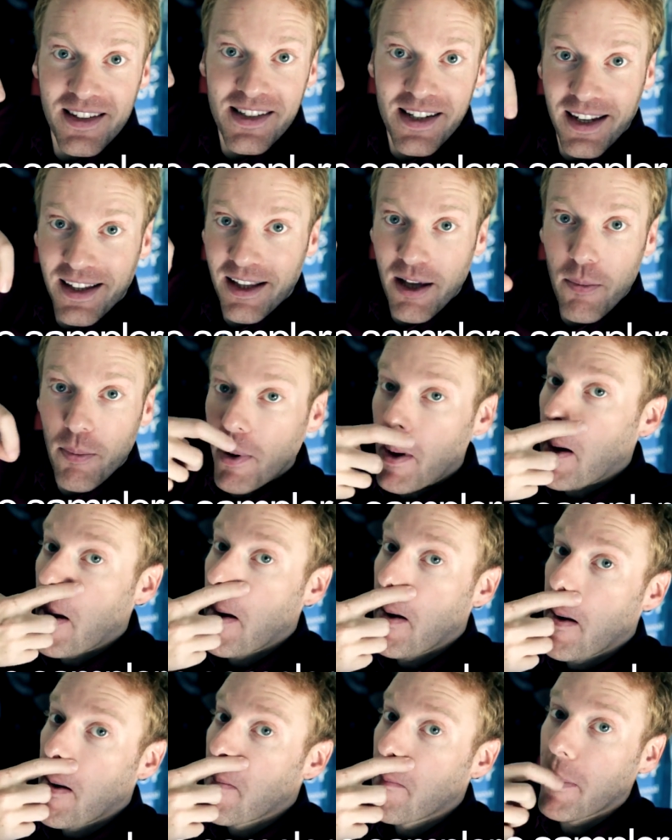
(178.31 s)
this clip,
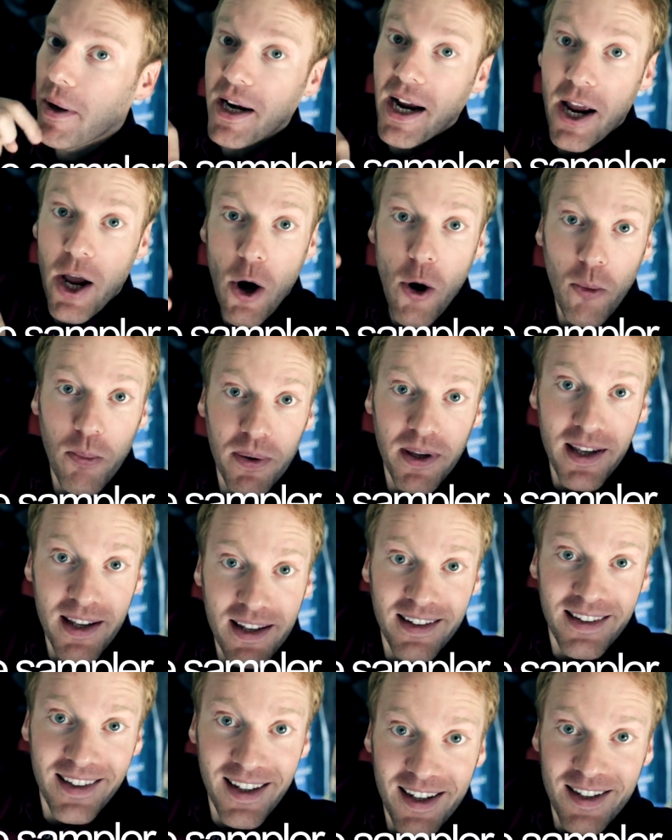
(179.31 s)
but I hope
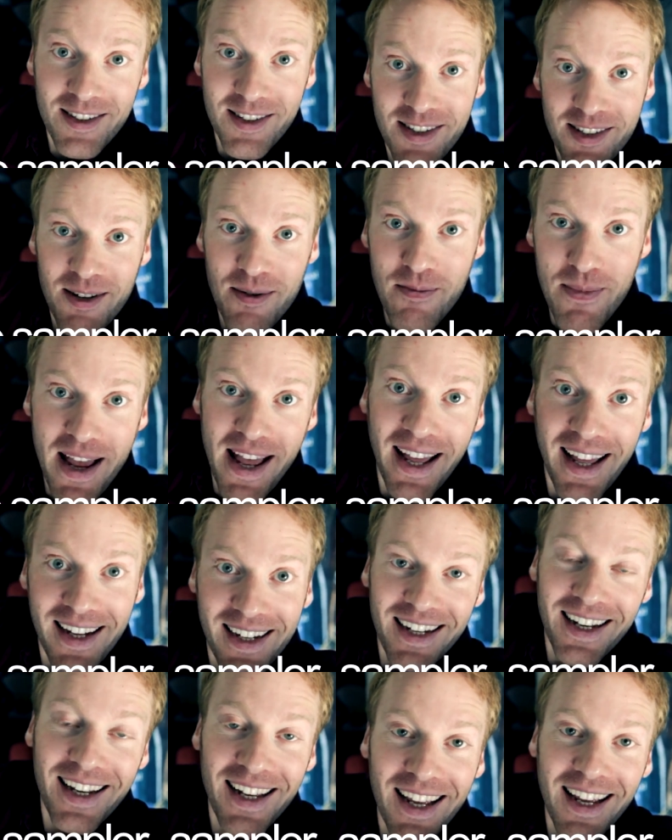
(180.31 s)
he does some
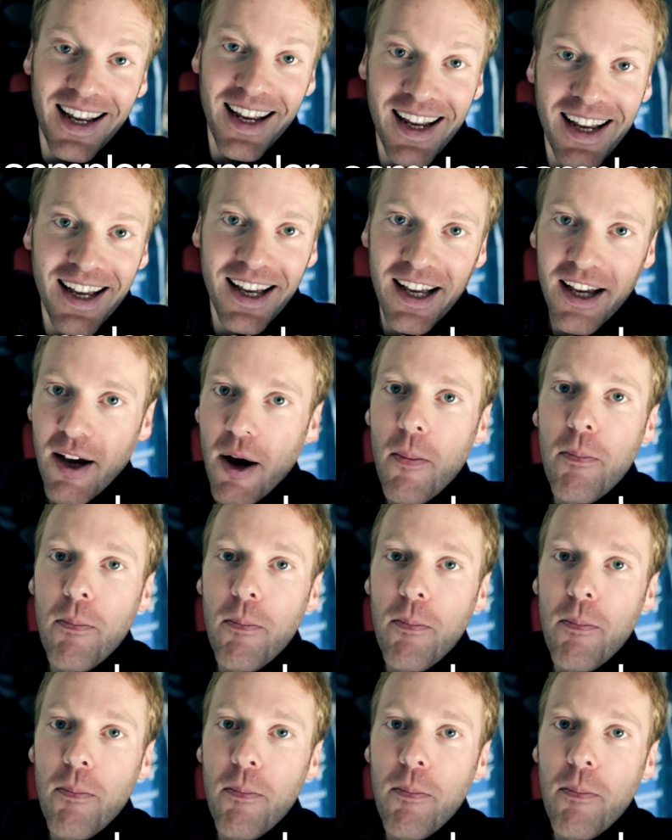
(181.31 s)
editing.